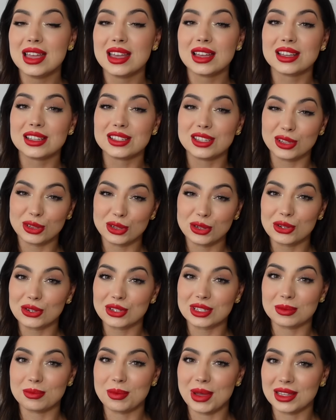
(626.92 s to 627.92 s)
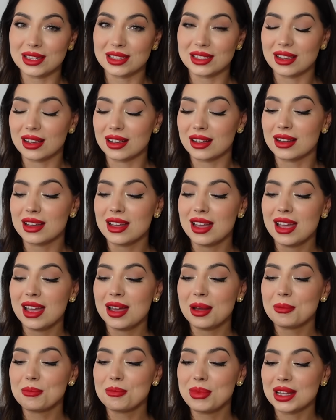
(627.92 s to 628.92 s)
because it looks better.
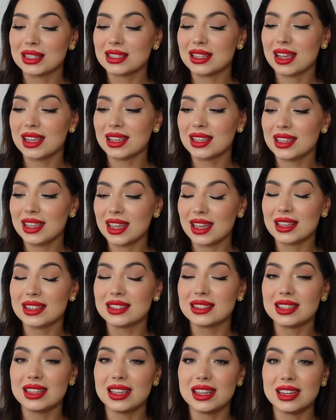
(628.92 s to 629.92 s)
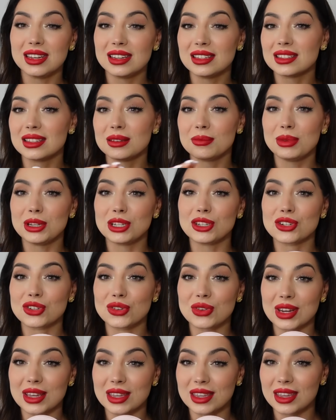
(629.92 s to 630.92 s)
But I guess it is a bit
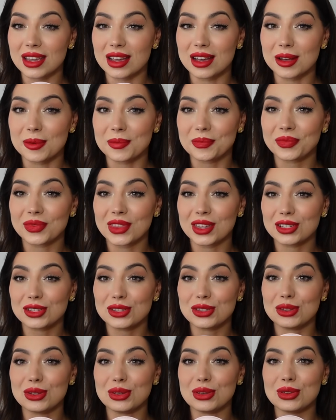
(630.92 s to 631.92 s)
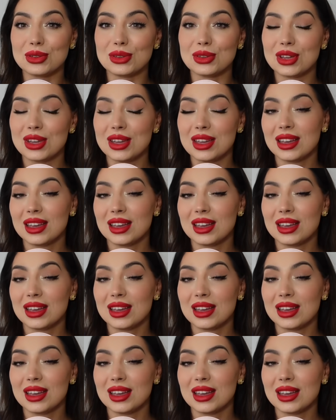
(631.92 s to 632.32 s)
trickier to,